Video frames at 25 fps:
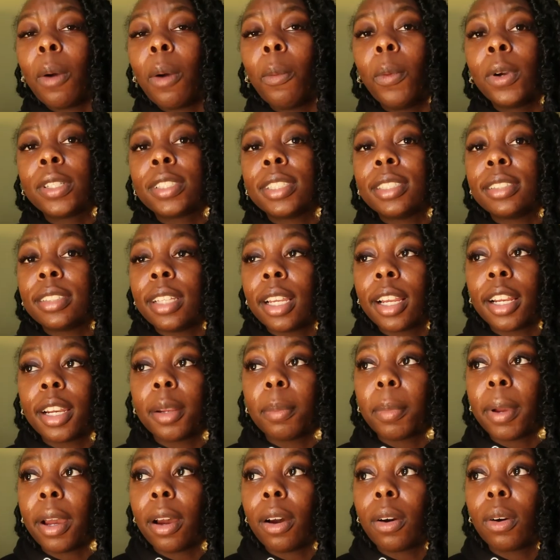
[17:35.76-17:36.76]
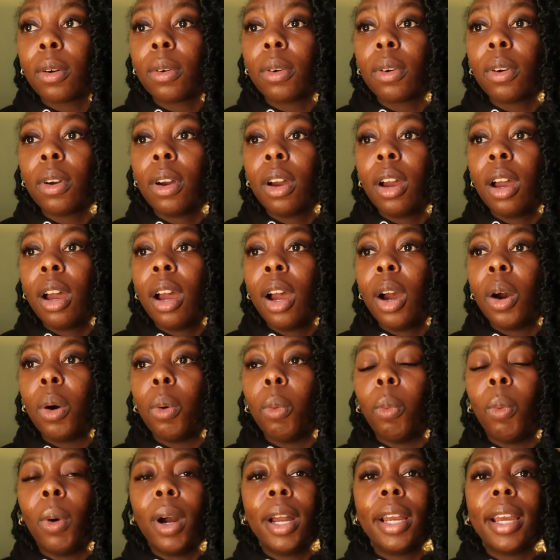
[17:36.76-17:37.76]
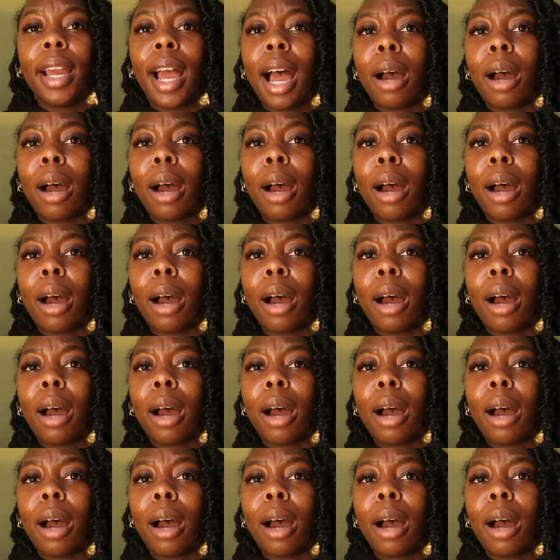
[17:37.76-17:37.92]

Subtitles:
I wasn't thinking about what